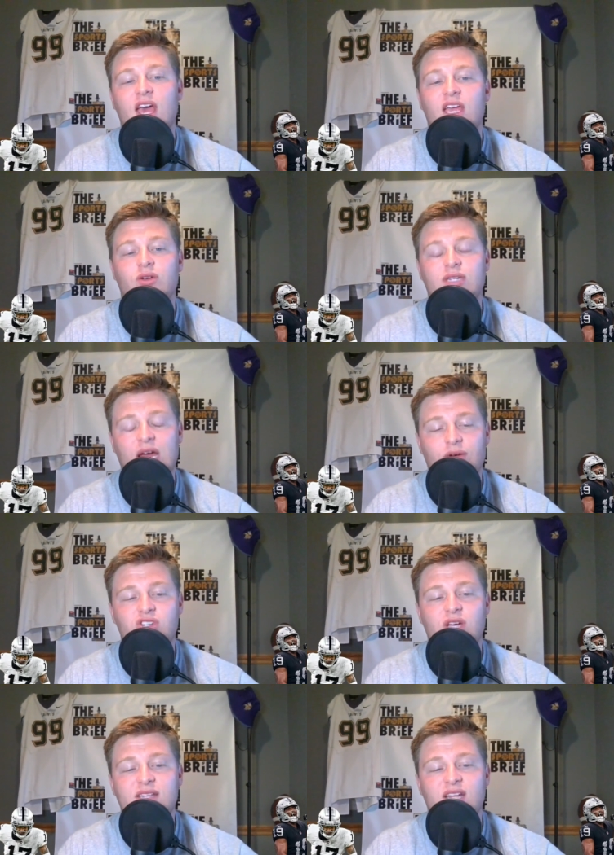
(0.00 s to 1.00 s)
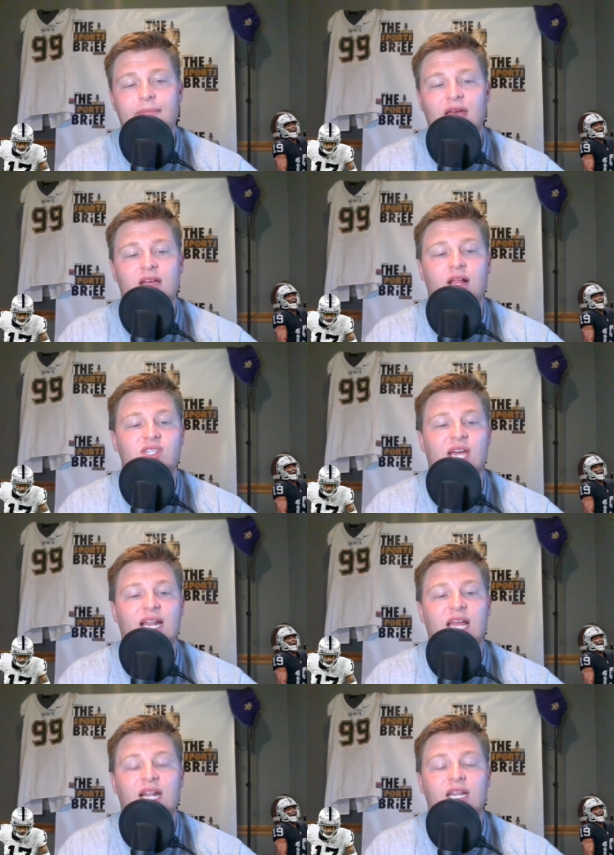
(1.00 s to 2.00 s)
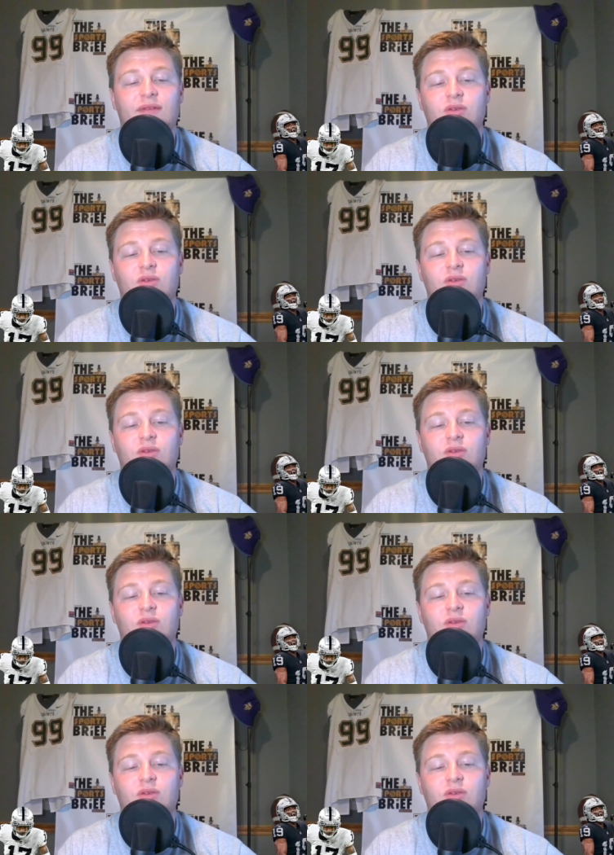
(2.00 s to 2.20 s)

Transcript: You know, Tyron Johnson and Mack Hollins, I got a lot of love